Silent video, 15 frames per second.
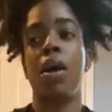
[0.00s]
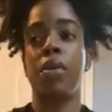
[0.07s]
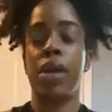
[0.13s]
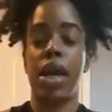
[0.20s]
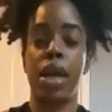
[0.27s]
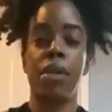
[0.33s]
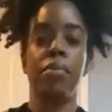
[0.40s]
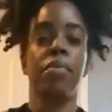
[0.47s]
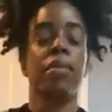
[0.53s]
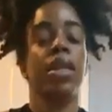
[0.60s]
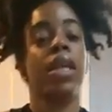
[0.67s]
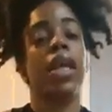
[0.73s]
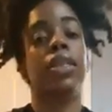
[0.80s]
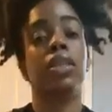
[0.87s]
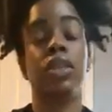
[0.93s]
Okay?
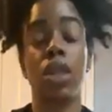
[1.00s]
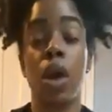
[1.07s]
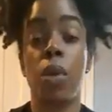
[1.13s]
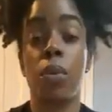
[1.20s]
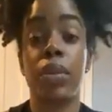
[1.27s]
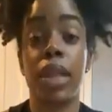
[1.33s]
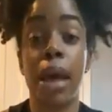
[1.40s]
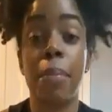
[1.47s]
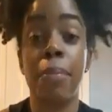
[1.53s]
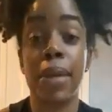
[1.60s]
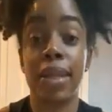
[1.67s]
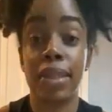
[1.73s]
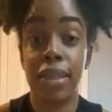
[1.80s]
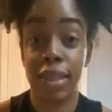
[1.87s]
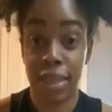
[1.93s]
So with
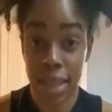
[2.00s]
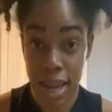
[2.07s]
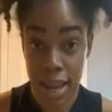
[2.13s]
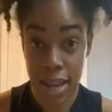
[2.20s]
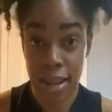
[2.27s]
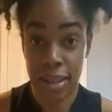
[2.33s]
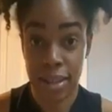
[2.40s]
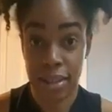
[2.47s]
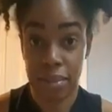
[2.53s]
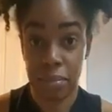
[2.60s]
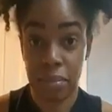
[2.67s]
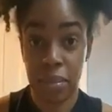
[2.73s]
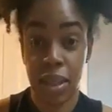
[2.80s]
that being said,